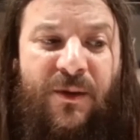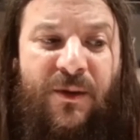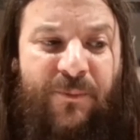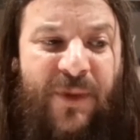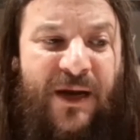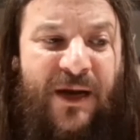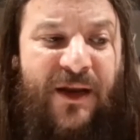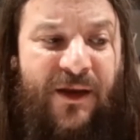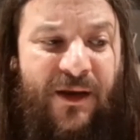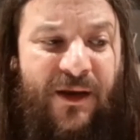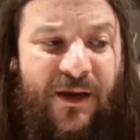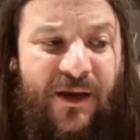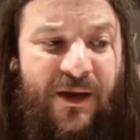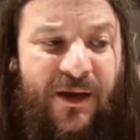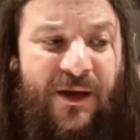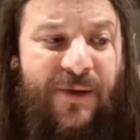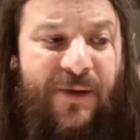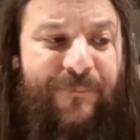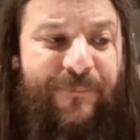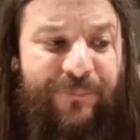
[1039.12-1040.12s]
But
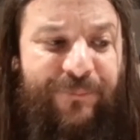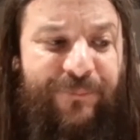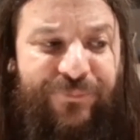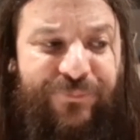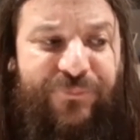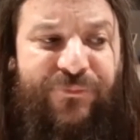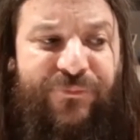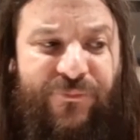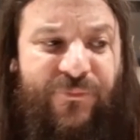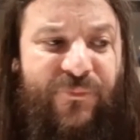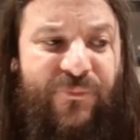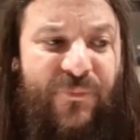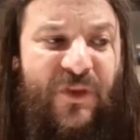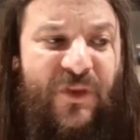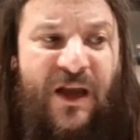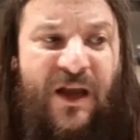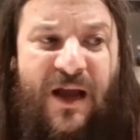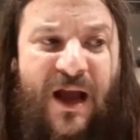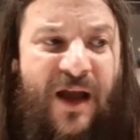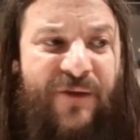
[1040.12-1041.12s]

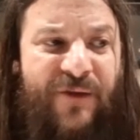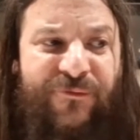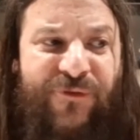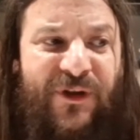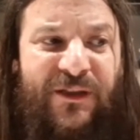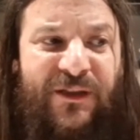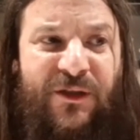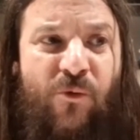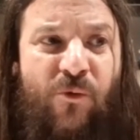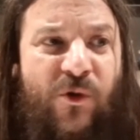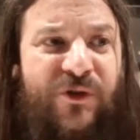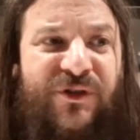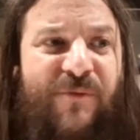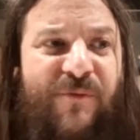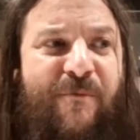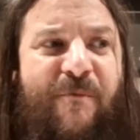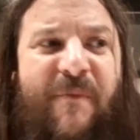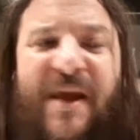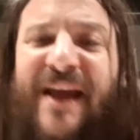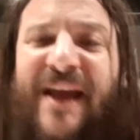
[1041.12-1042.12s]
I felt it was
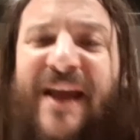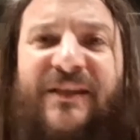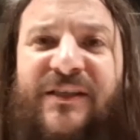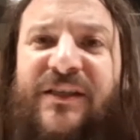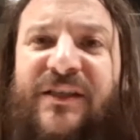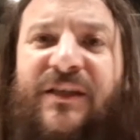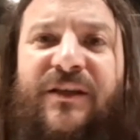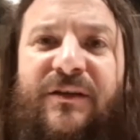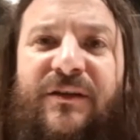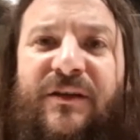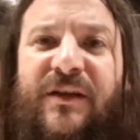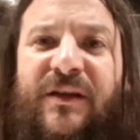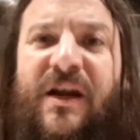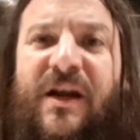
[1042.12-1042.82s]
amazing